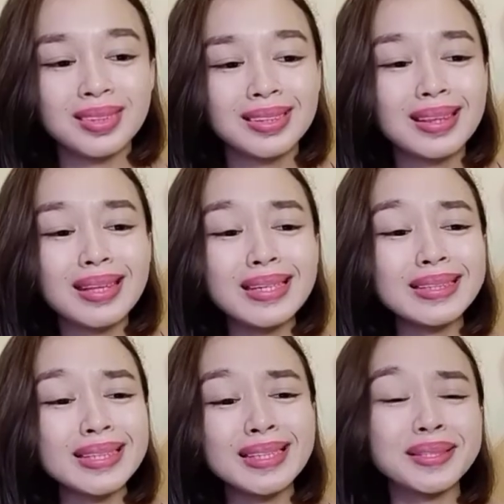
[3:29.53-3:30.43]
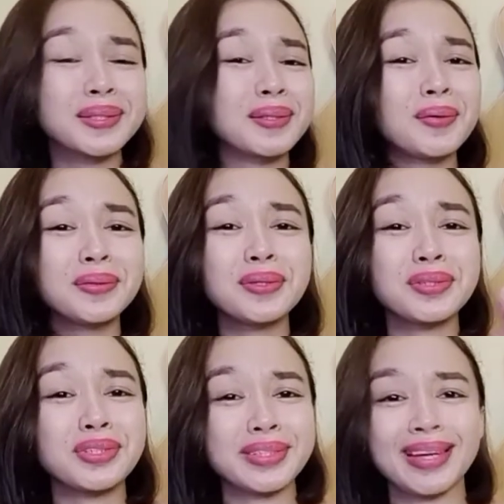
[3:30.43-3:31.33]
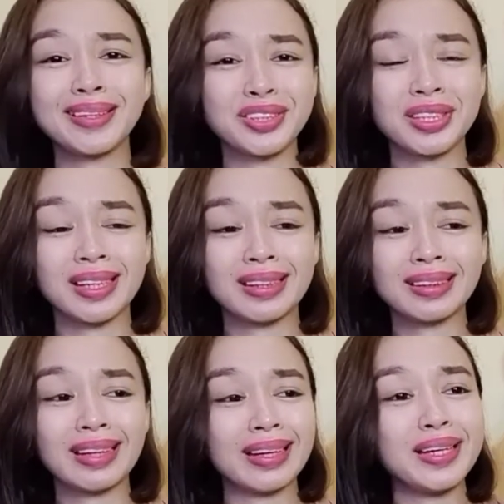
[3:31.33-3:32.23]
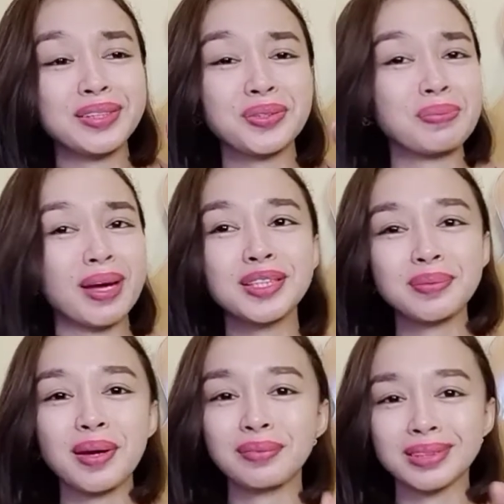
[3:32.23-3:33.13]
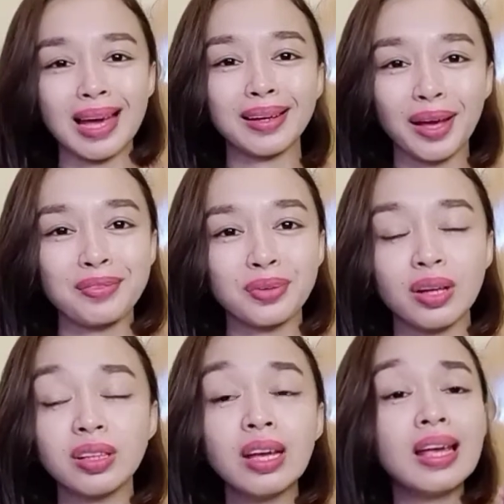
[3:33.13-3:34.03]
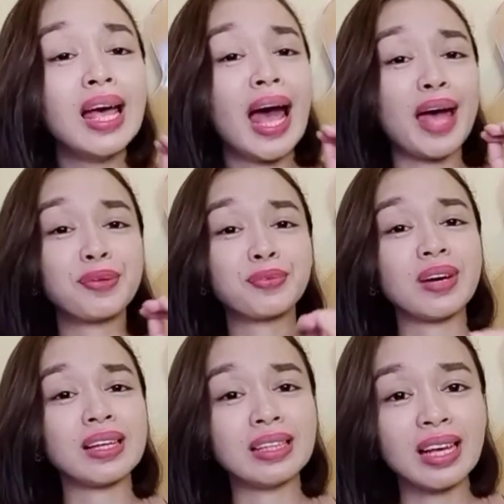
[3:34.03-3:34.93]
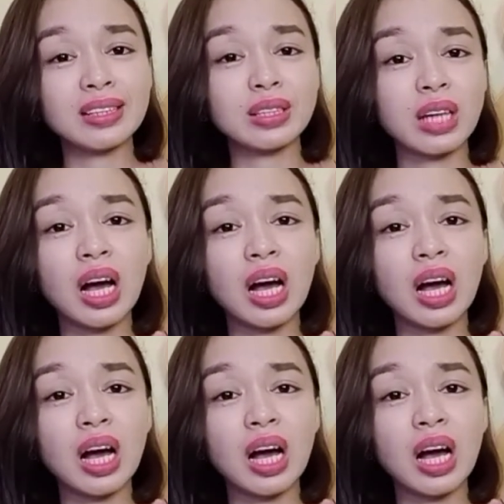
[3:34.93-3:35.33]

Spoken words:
This is so nostalgic. Like, it reminds me of Zac Efron and Vanessa